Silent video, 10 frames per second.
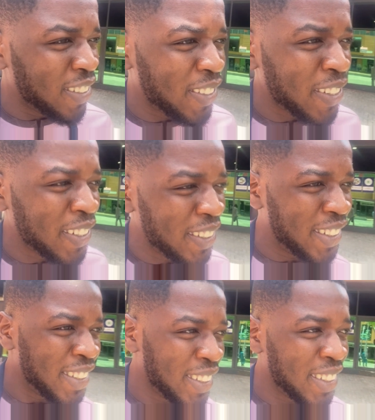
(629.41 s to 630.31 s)
So
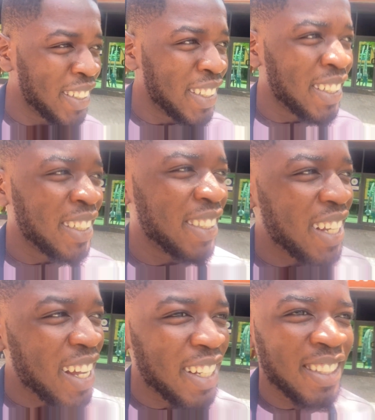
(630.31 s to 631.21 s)

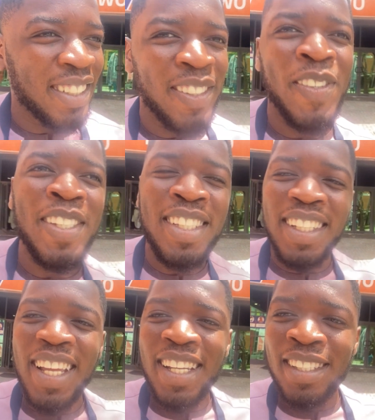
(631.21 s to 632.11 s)
yeah, it was a
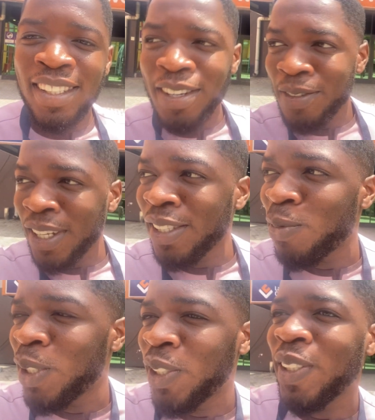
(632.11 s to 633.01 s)
nice day of
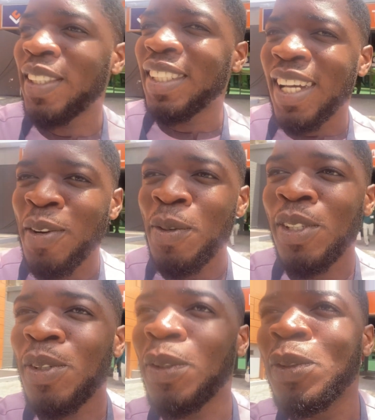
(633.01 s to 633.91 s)
exhibition. I
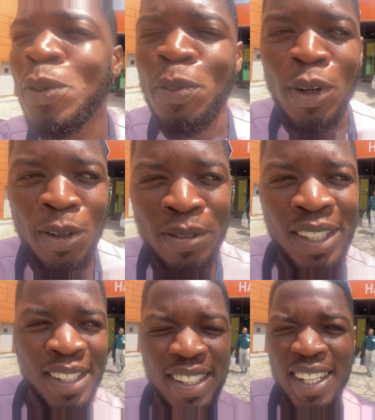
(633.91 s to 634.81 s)
wish they would do more of
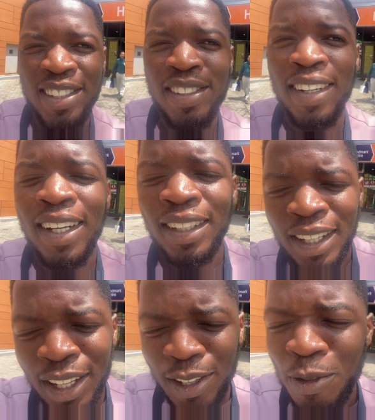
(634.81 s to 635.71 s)
this in Nigeria.
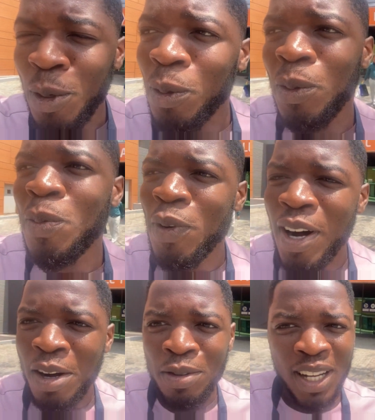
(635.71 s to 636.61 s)
If they will do more,
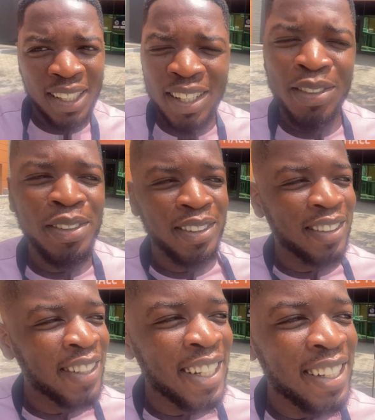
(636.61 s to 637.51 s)
I'll attend,
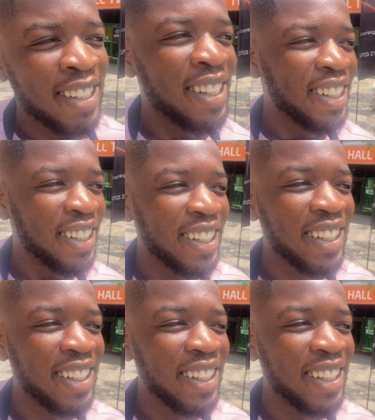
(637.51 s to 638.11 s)
honestly.